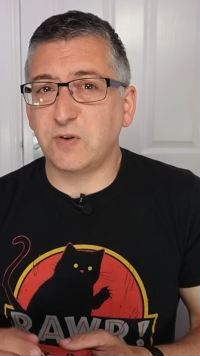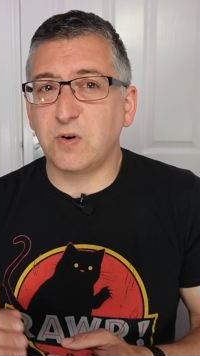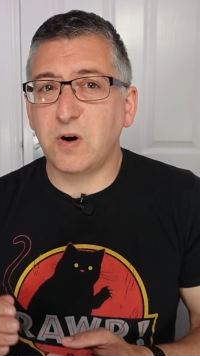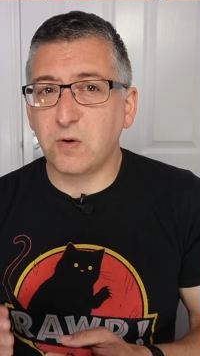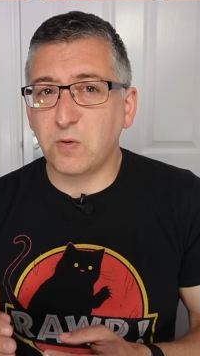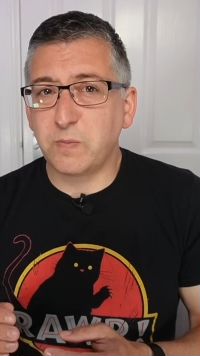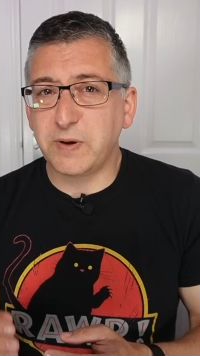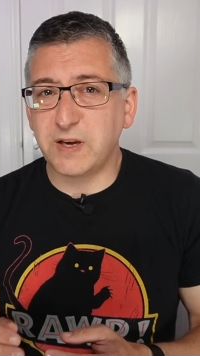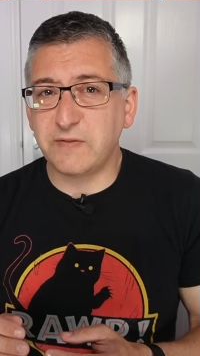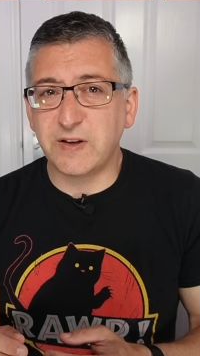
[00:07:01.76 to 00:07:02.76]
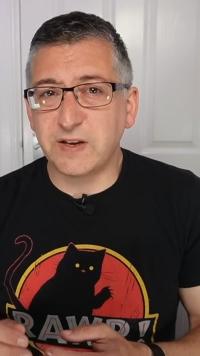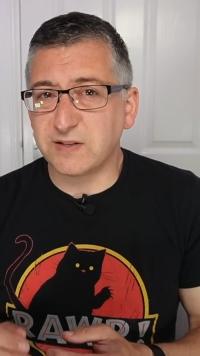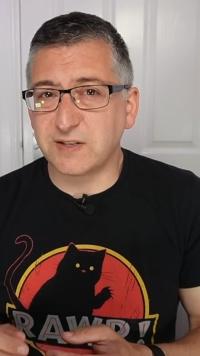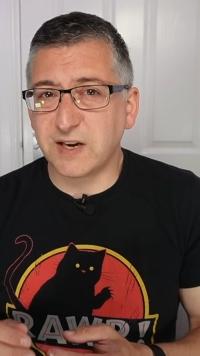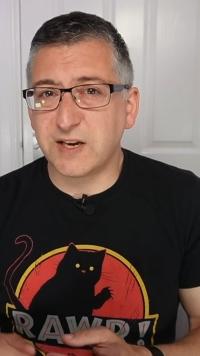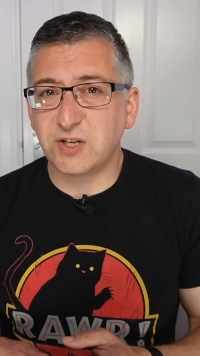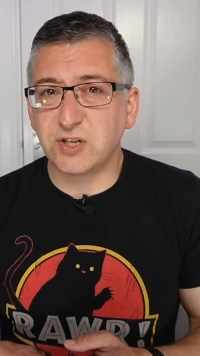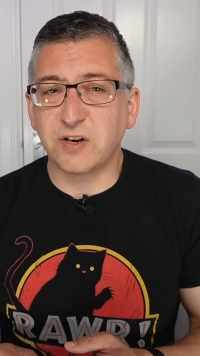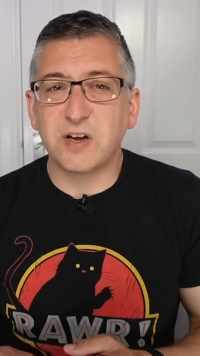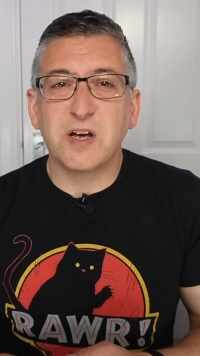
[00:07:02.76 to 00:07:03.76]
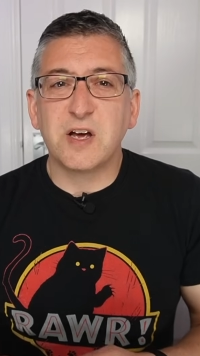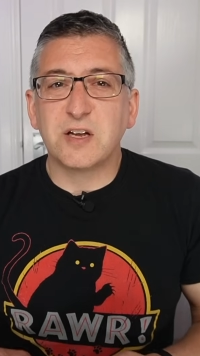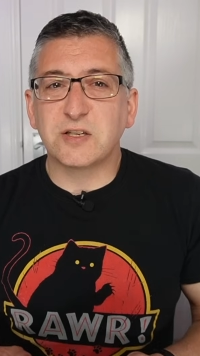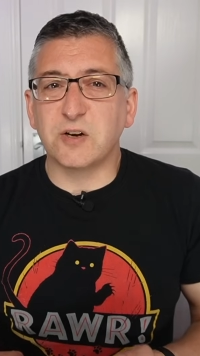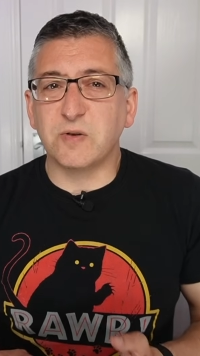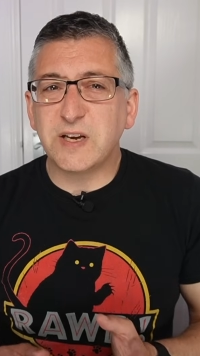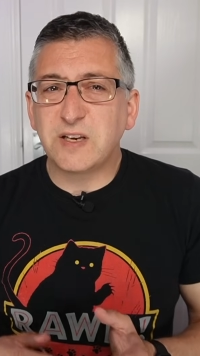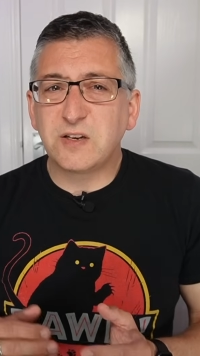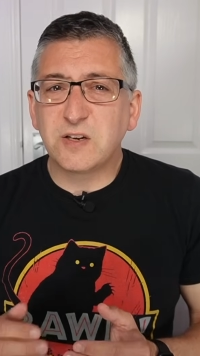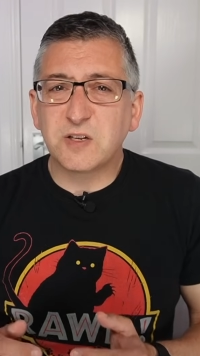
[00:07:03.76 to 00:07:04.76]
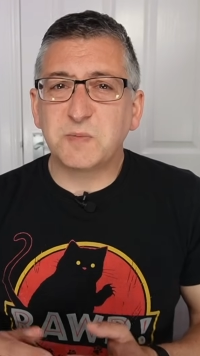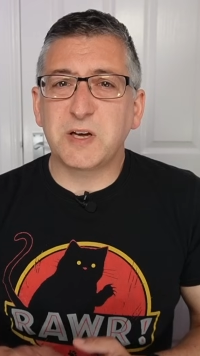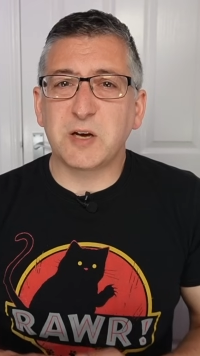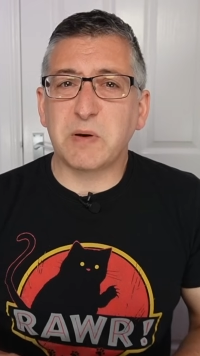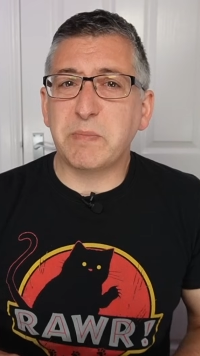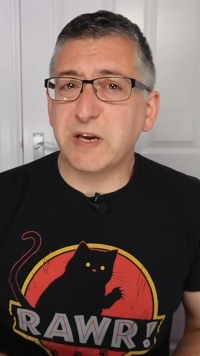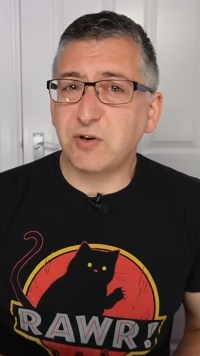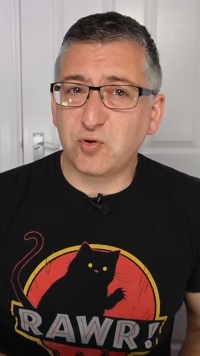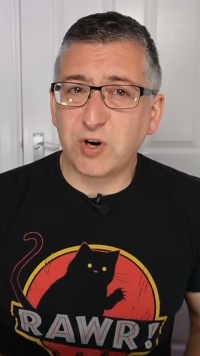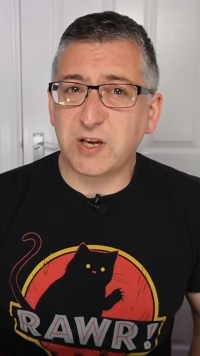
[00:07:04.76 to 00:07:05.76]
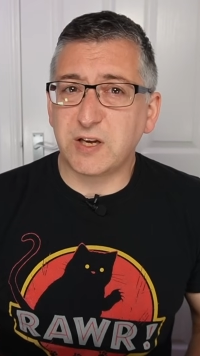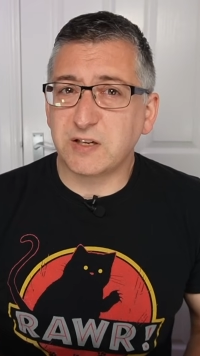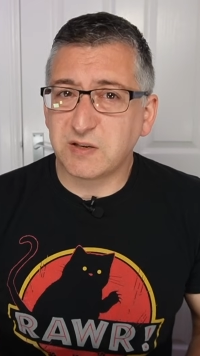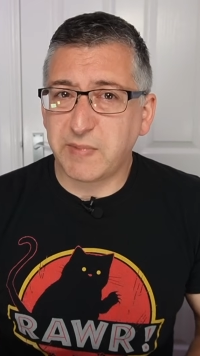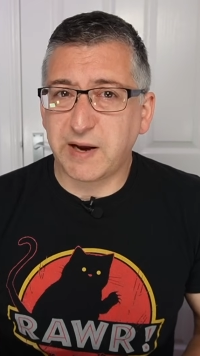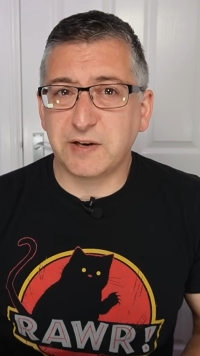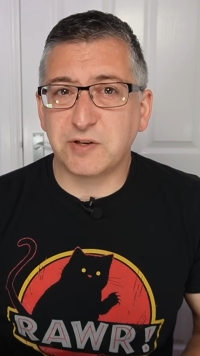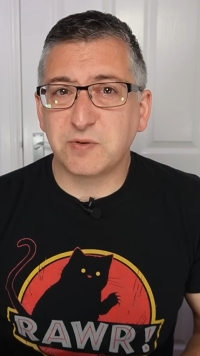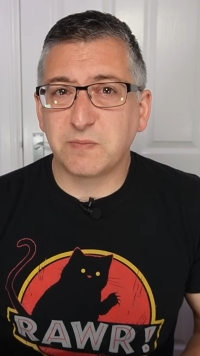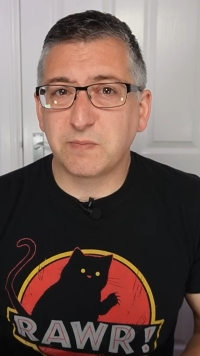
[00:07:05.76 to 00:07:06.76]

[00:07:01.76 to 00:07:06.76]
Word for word: your whole PV installation, so it does become a bit trickier to manage.